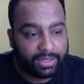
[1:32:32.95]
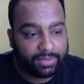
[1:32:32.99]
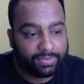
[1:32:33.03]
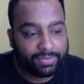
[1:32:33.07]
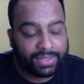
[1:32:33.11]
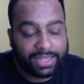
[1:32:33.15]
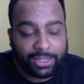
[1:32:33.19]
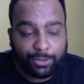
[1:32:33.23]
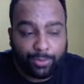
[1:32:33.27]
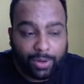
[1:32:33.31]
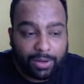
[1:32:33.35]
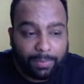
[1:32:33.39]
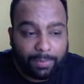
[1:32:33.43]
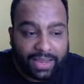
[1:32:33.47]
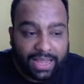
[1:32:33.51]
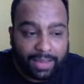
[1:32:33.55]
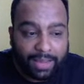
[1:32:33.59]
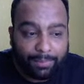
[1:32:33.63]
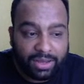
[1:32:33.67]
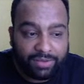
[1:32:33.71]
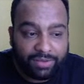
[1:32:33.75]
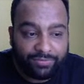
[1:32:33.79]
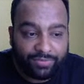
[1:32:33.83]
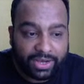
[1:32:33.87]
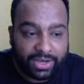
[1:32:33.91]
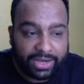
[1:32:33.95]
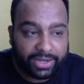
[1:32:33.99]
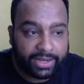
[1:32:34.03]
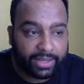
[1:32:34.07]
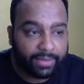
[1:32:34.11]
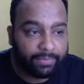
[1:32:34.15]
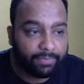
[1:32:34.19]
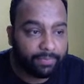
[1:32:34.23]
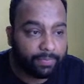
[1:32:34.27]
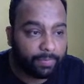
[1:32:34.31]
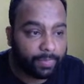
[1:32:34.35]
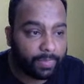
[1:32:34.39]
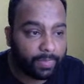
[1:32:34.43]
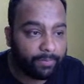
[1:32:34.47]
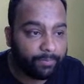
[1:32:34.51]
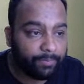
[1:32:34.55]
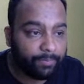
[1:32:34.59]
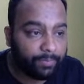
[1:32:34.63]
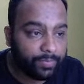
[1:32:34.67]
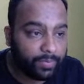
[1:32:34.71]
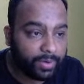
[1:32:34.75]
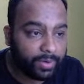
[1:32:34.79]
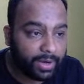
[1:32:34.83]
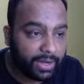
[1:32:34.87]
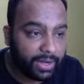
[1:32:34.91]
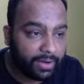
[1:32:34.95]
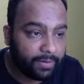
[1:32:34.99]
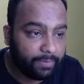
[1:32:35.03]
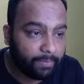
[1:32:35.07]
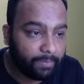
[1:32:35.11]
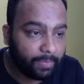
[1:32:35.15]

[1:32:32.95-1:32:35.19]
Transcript: this will become infinity, right?